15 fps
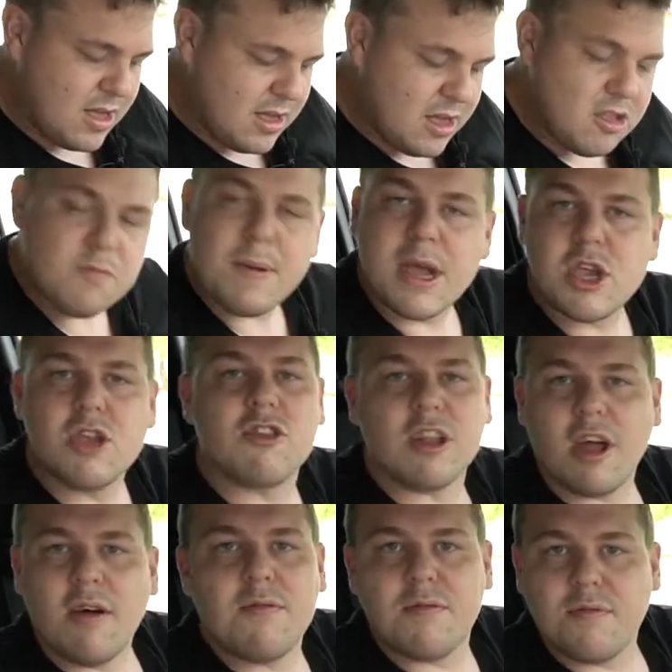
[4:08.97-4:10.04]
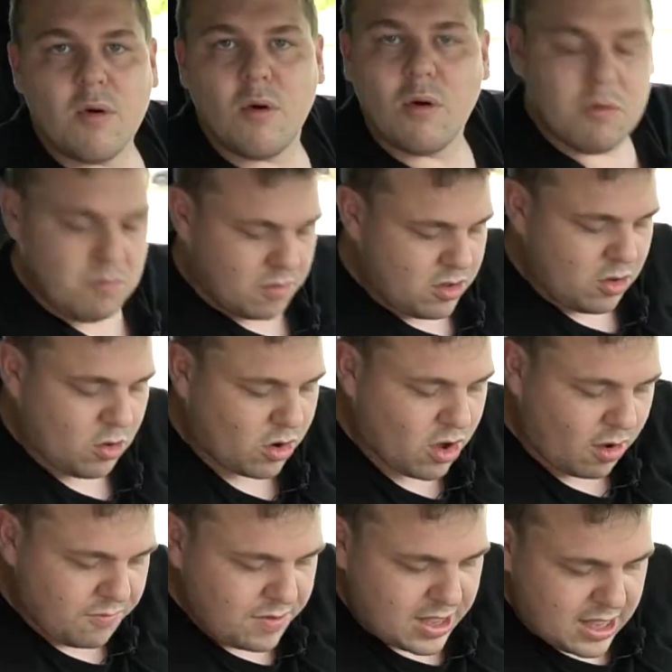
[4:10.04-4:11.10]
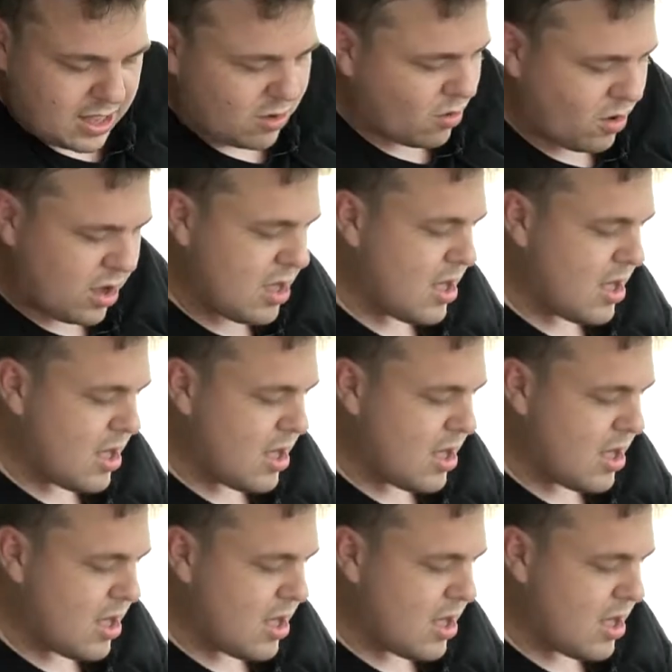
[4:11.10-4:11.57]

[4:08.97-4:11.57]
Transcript: it's spacious enough for your coffee, your